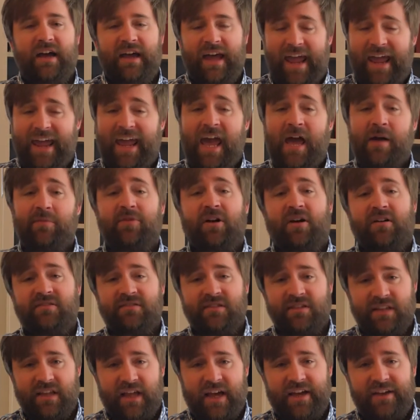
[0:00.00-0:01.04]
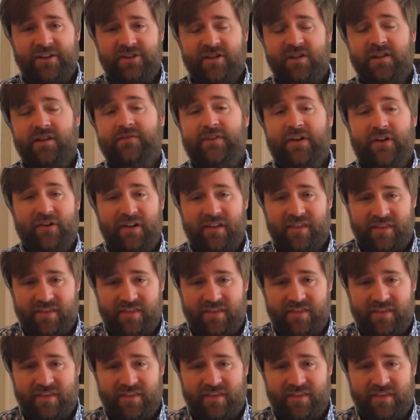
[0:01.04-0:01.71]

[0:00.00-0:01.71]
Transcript: Ahab calls Elisha the very